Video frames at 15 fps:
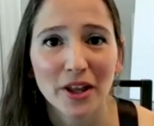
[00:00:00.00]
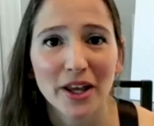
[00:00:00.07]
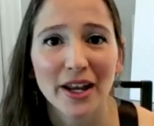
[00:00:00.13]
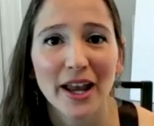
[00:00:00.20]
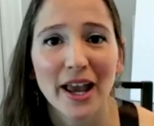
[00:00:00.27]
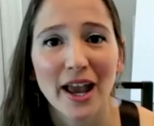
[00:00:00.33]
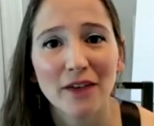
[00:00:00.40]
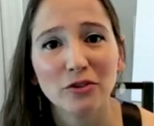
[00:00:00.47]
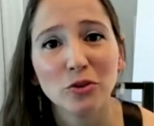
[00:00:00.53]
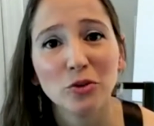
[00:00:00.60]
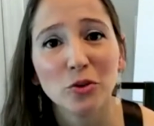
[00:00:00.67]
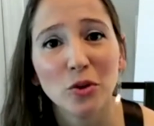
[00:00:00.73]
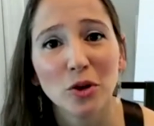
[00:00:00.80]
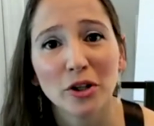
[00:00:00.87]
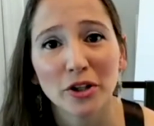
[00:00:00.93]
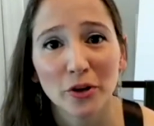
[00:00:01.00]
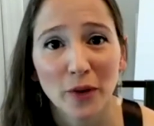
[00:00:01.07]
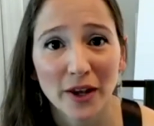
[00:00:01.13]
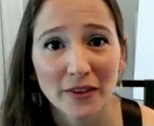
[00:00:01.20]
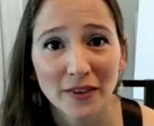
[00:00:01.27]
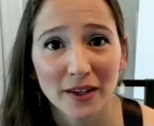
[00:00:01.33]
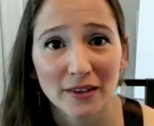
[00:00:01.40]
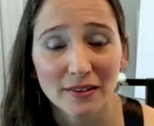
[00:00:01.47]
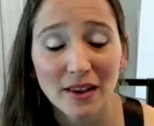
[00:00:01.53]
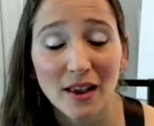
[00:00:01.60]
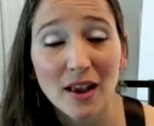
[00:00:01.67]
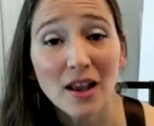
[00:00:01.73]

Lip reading: and I have to do all the right things.